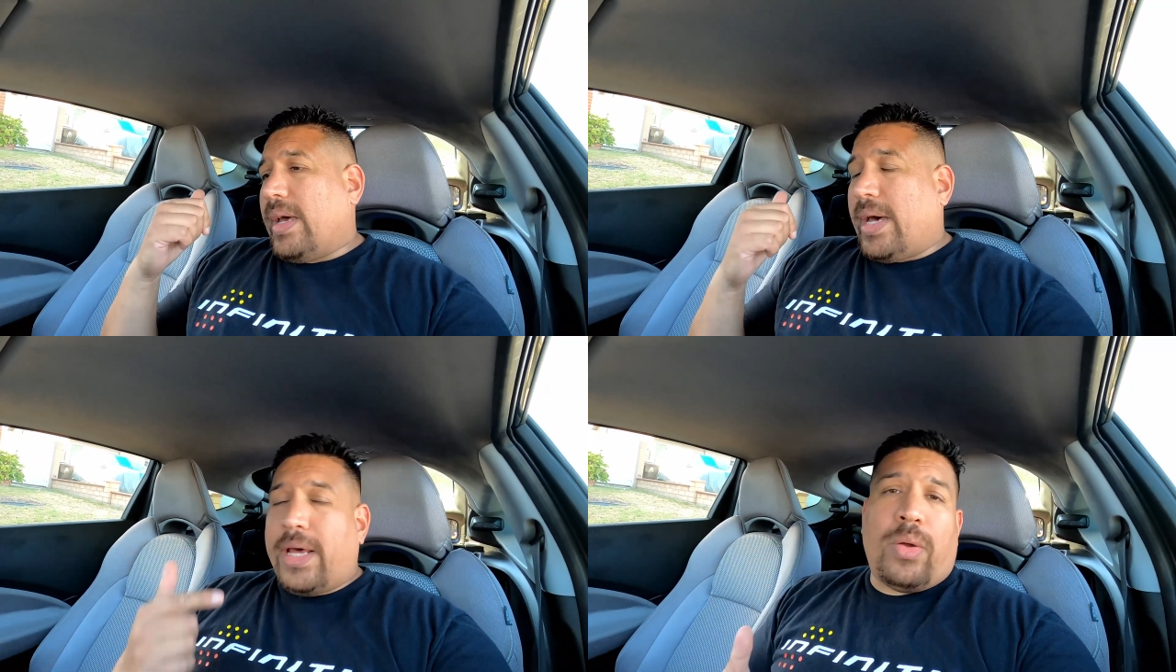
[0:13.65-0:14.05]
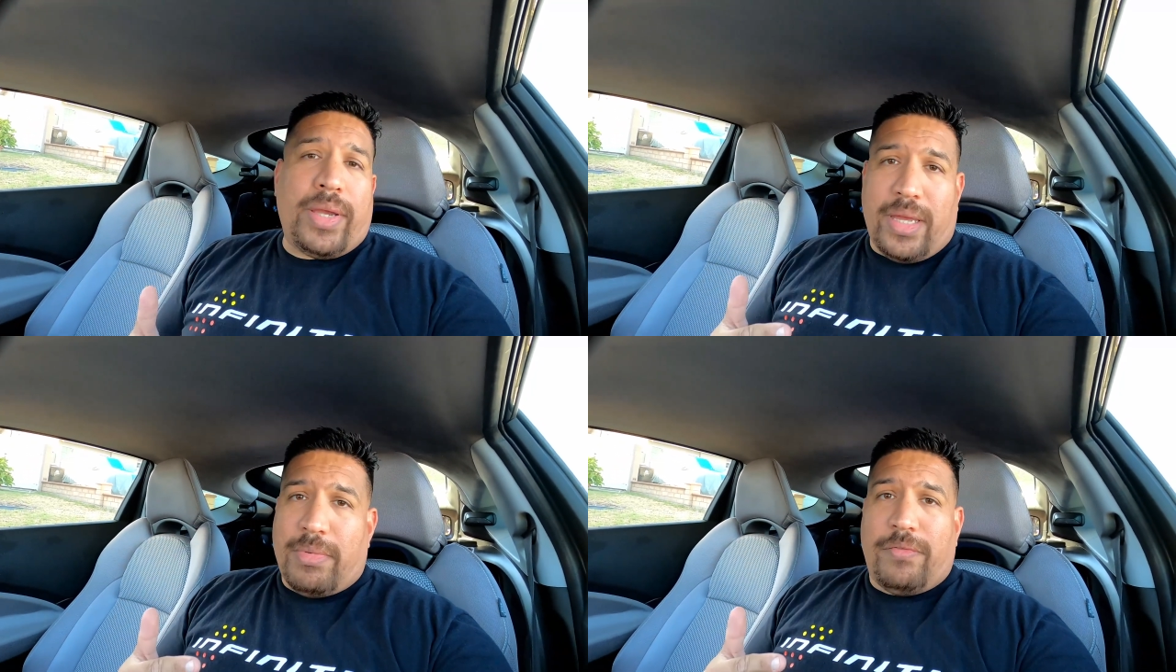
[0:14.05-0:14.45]
How do
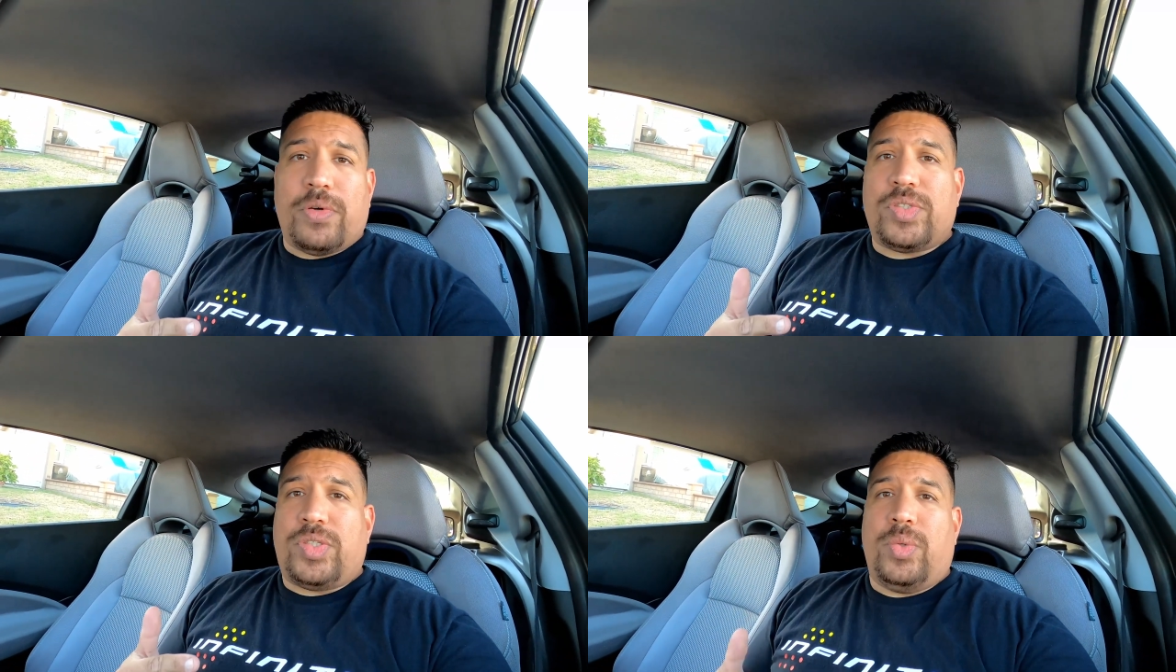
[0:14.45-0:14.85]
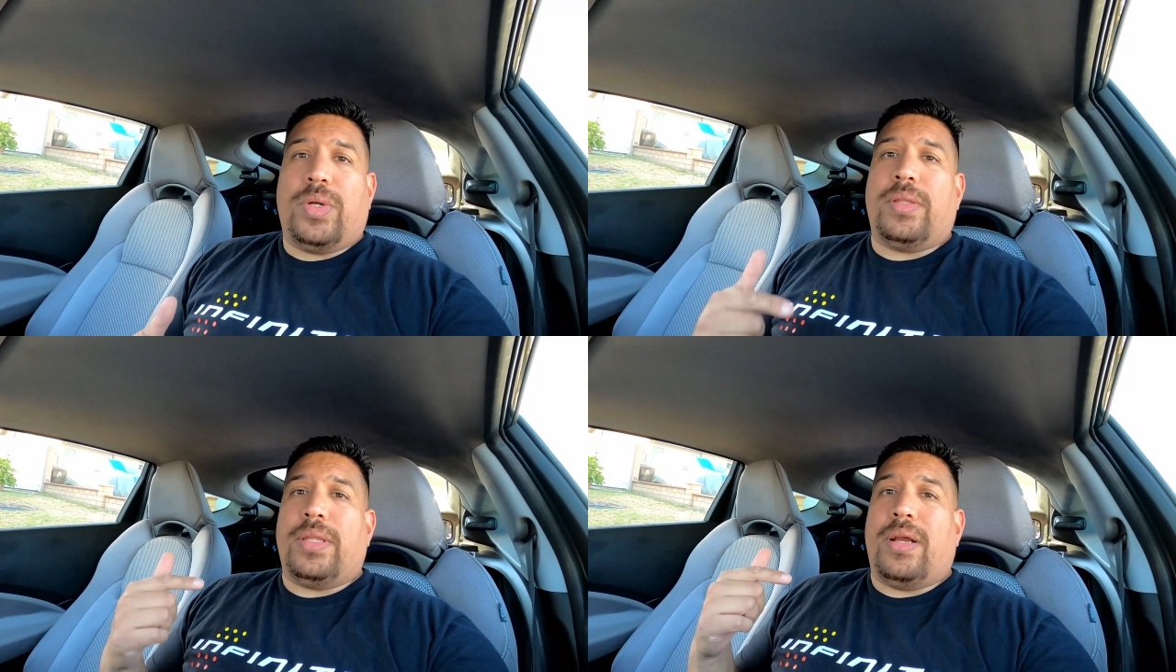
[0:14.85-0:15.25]
I get my first tune
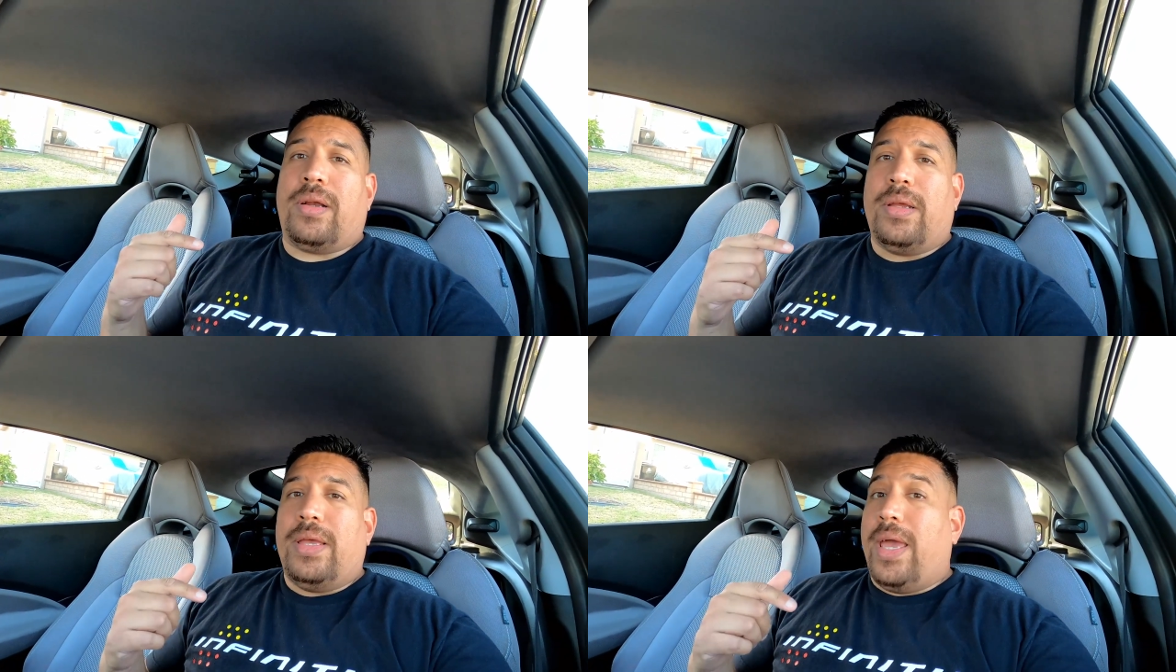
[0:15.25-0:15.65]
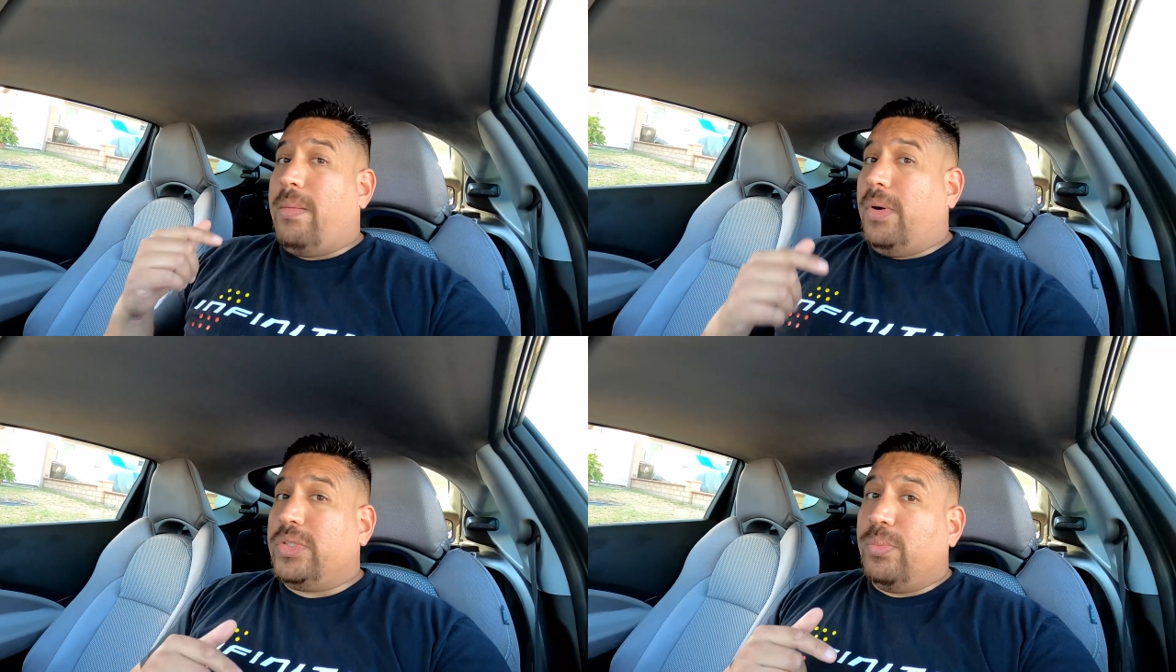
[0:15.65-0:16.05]
on there?
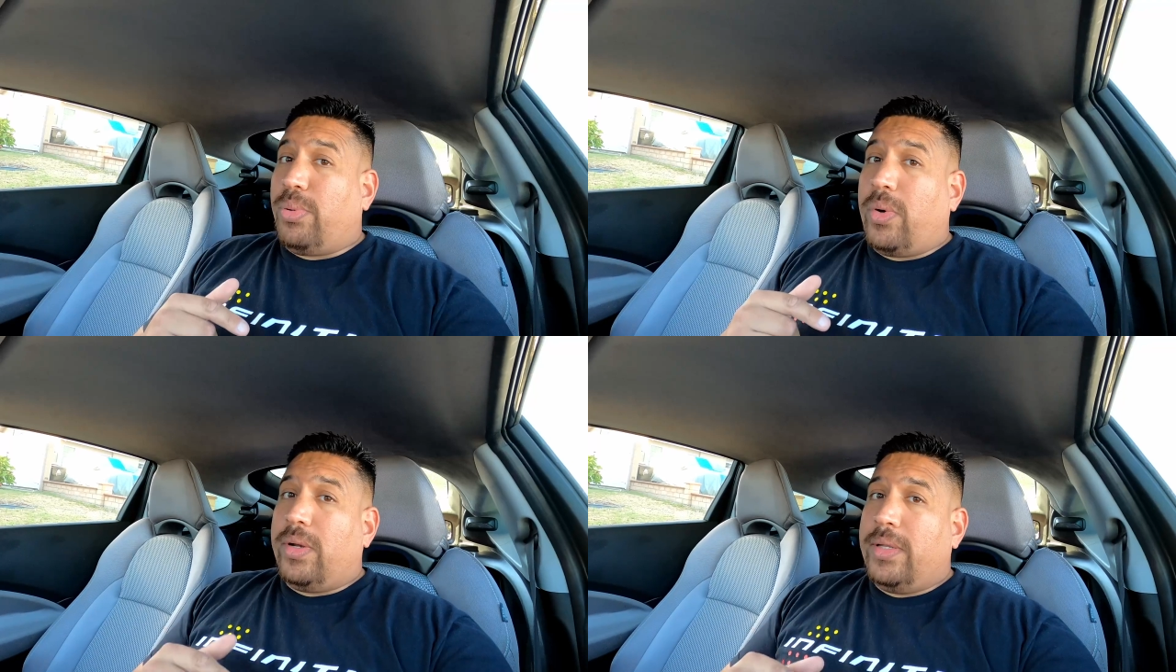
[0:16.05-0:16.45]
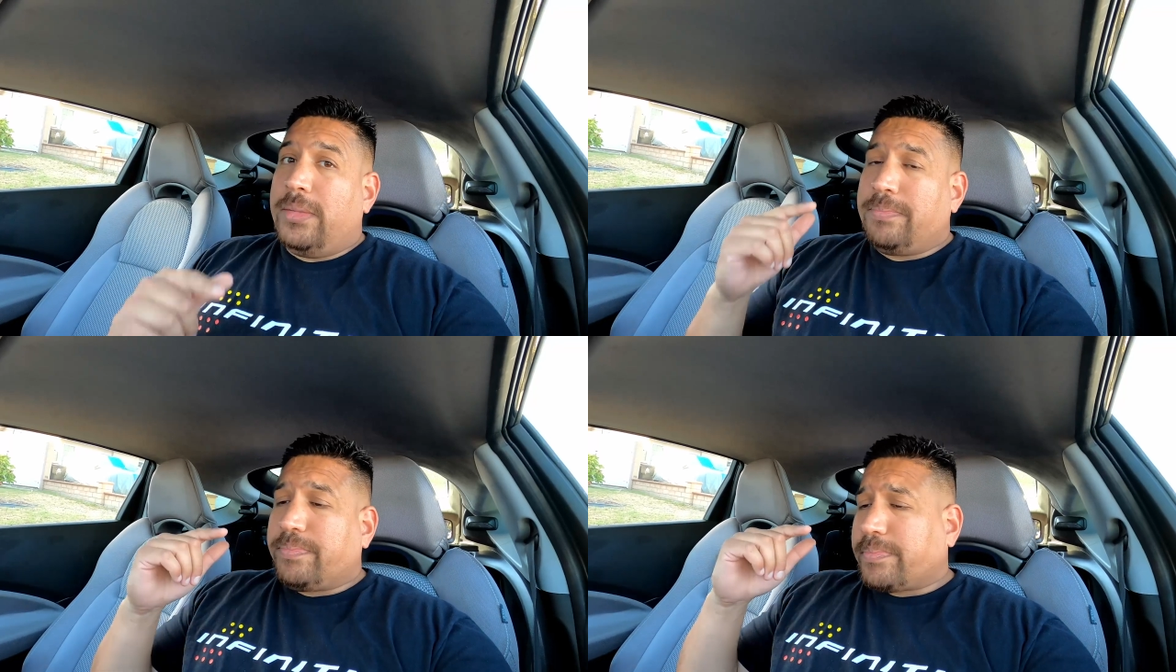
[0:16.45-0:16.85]
And most
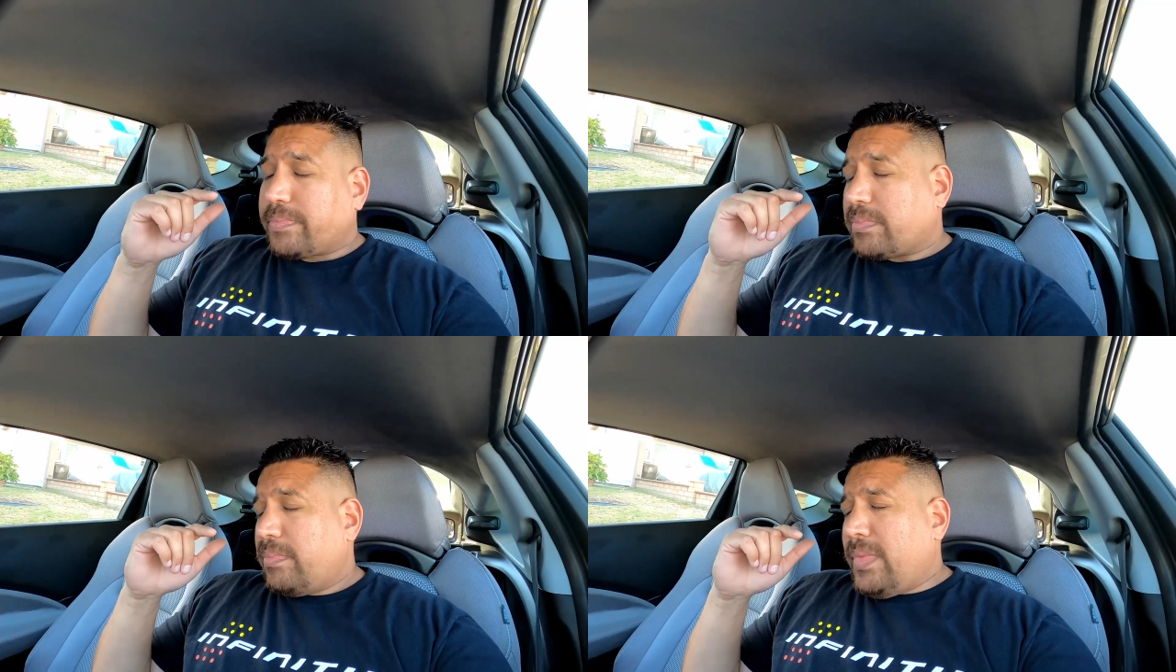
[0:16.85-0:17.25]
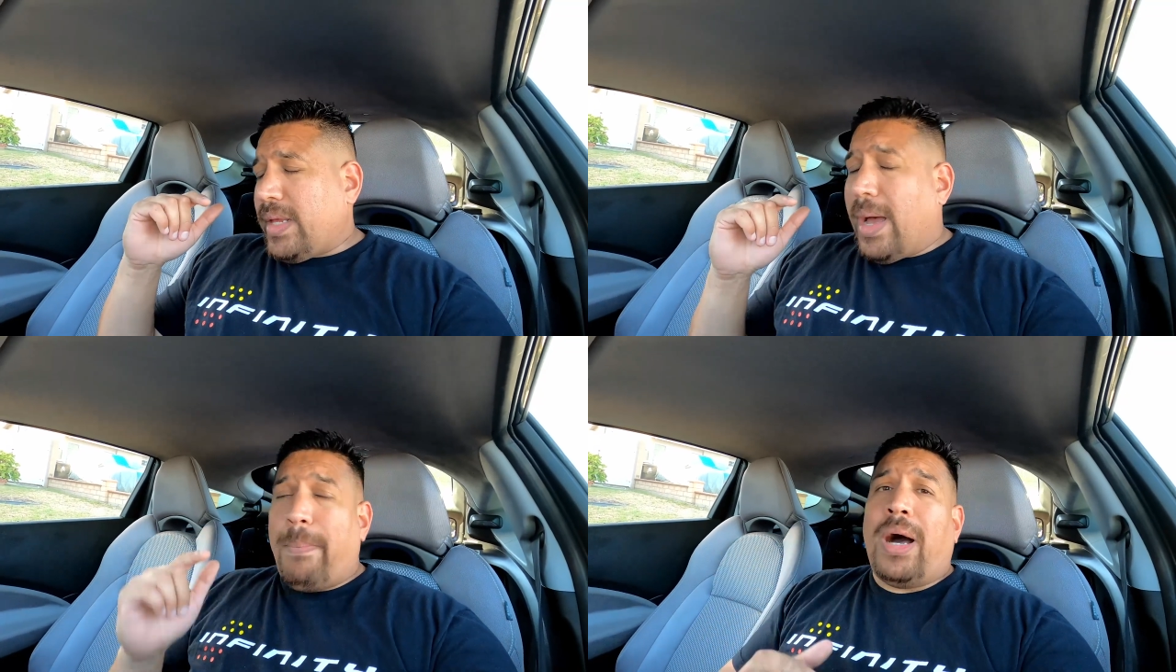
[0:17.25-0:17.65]
importantly,
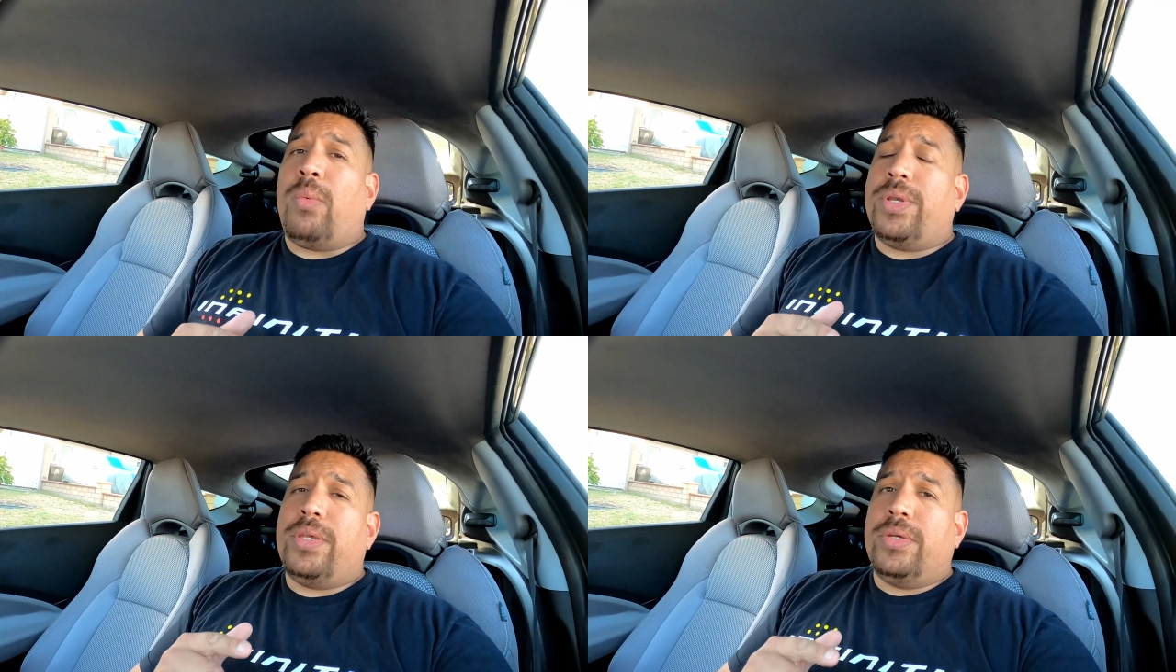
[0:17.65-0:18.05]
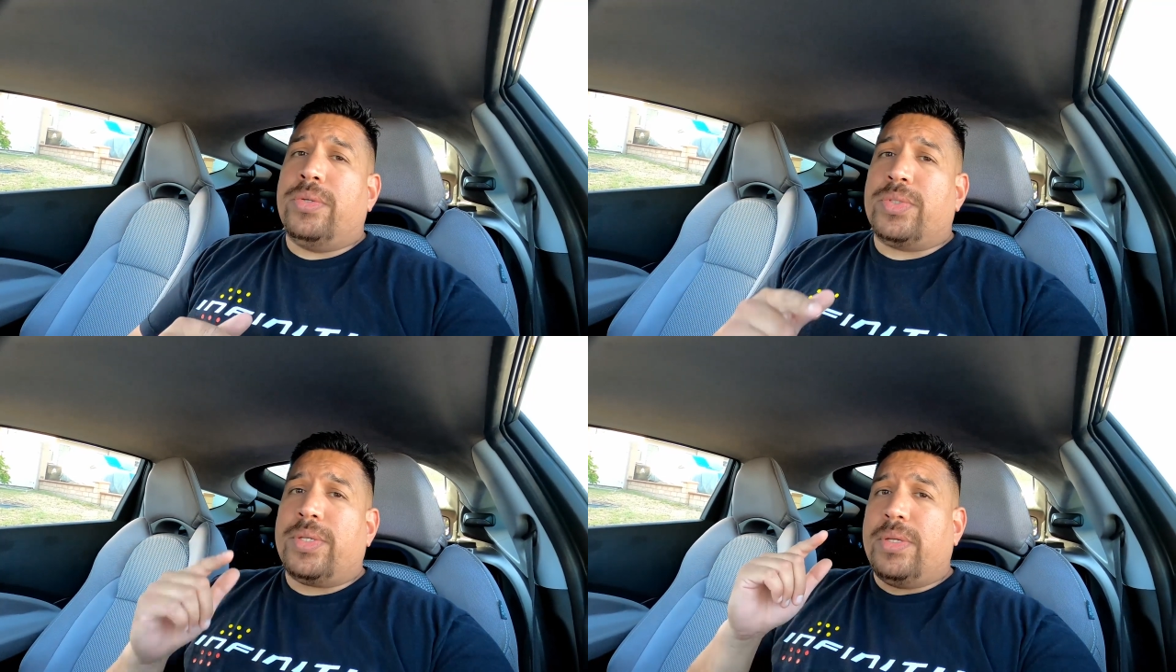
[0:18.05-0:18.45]
I bought one
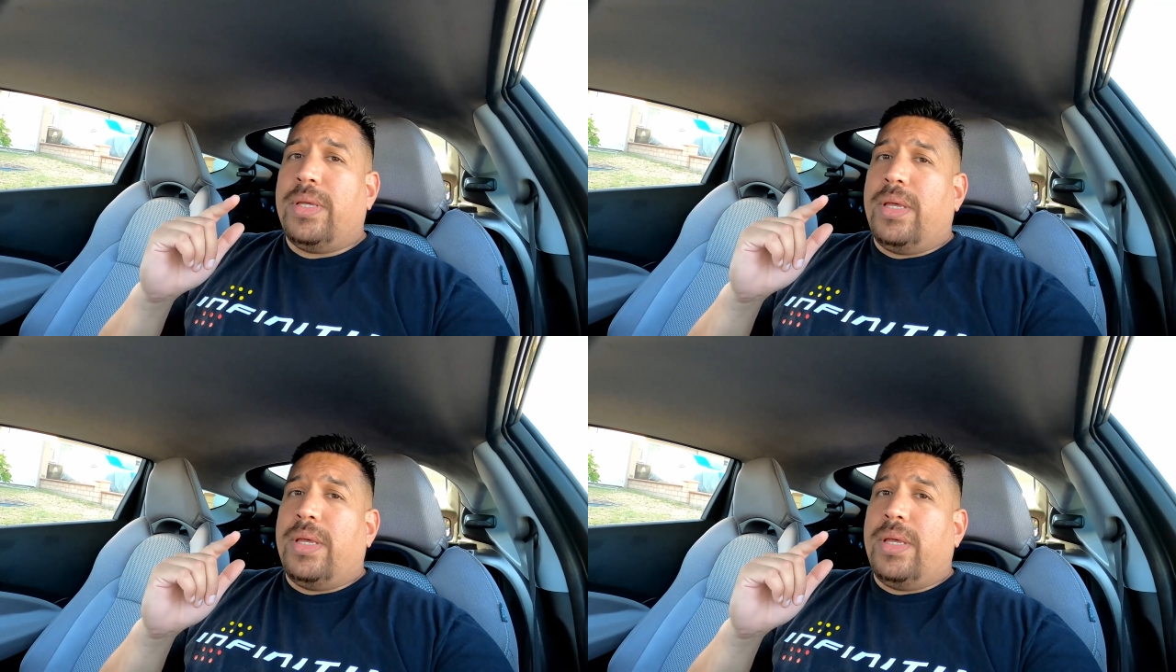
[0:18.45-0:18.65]
used.